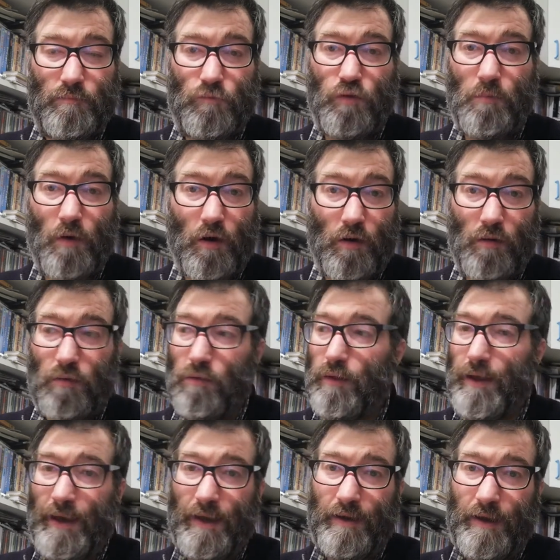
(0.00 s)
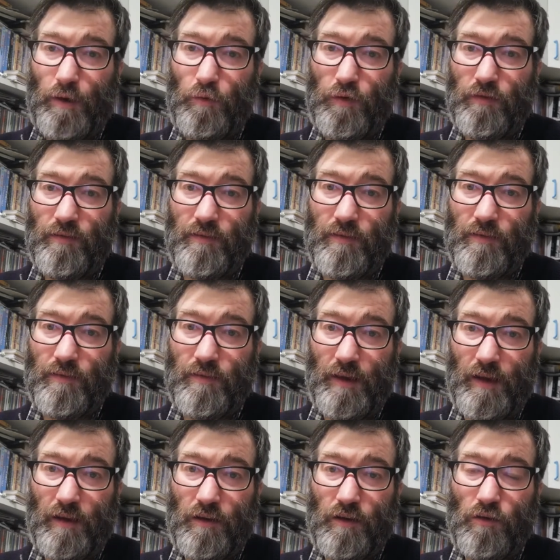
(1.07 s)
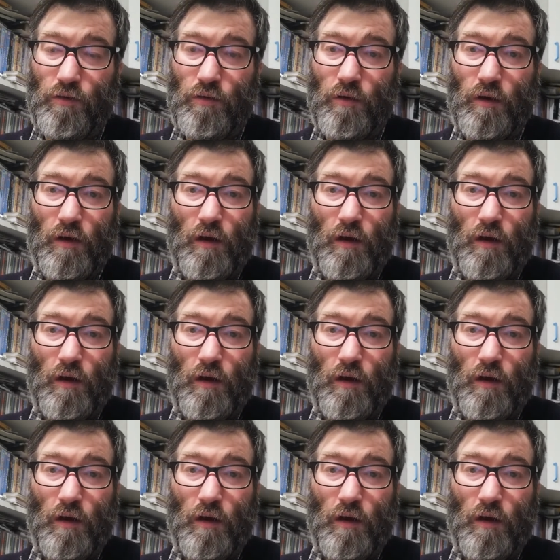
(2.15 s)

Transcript: tomorrow, and I will send you